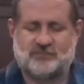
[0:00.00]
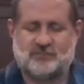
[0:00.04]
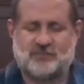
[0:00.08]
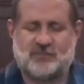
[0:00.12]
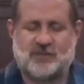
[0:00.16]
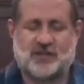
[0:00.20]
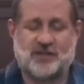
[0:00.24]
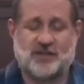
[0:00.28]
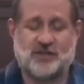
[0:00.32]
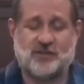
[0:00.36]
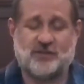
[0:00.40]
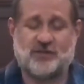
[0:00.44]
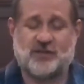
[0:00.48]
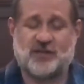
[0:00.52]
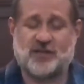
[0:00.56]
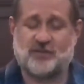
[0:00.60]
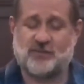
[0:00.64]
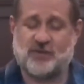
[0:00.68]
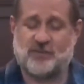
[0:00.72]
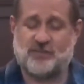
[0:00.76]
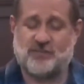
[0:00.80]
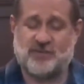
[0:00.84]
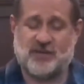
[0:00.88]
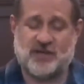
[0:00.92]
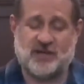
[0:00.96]
And you can
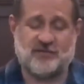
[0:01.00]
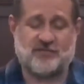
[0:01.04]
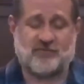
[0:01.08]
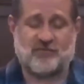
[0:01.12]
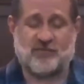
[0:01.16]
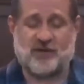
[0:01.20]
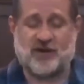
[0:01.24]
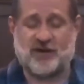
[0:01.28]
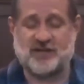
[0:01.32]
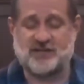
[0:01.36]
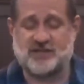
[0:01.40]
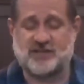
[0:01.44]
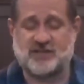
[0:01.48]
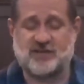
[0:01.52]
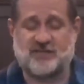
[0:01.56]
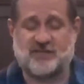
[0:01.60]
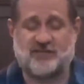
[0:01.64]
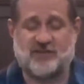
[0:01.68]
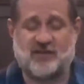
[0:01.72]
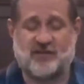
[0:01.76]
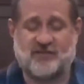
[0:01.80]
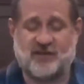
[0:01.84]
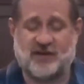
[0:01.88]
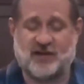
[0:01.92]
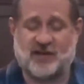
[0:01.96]
repeat phrases of
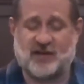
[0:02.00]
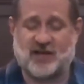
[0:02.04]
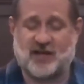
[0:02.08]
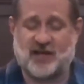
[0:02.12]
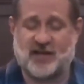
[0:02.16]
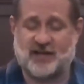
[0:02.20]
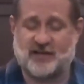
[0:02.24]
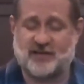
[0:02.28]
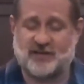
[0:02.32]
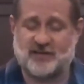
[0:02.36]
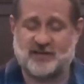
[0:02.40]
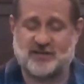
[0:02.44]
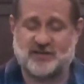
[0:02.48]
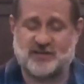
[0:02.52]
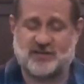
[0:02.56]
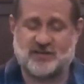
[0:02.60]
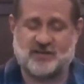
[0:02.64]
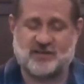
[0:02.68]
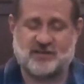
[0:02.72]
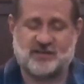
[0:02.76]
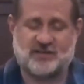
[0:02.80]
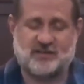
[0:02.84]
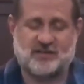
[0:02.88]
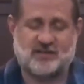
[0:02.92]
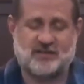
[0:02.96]
loving
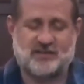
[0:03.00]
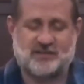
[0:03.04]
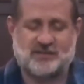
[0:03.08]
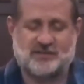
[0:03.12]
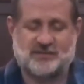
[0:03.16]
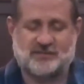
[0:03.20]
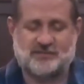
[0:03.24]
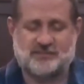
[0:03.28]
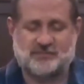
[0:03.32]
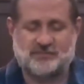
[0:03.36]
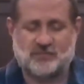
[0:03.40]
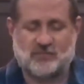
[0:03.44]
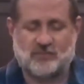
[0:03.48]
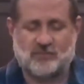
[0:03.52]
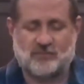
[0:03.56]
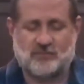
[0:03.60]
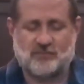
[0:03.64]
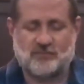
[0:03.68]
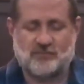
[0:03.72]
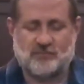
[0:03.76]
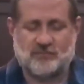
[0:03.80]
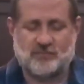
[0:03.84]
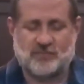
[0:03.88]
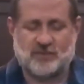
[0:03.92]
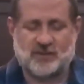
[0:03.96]
kindness,
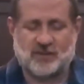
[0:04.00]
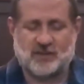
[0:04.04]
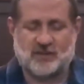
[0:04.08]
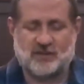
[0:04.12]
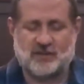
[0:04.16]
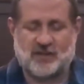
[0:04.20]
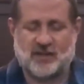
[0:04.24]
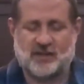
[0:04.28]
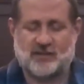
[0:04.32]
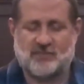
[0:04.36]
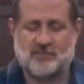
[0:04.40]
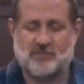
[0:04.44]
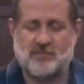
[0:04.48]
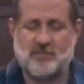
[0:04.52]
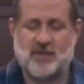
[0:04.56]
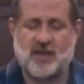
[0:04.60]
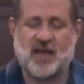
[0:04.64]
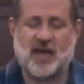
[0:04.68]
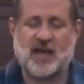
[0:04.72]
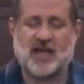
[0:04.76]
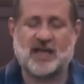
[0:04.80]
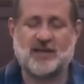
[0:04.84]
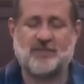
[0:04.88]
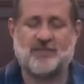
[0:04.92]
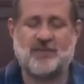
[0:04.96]
like, may
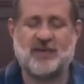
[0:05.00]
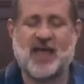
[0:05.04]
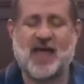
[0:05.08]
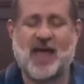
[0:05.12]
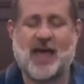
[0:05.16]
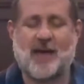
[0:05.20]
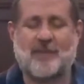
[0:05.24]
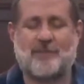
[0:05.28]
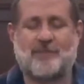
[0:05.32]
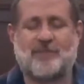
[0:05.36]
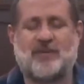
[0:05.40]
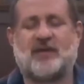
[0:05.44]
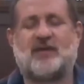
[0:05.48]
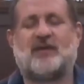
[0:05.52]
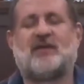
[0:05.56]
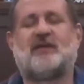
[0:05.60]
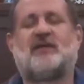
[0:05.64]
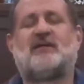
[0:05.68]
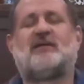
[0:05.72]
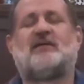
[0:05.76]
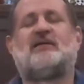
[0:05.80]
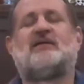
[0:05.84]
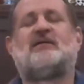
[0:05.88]
I be happy,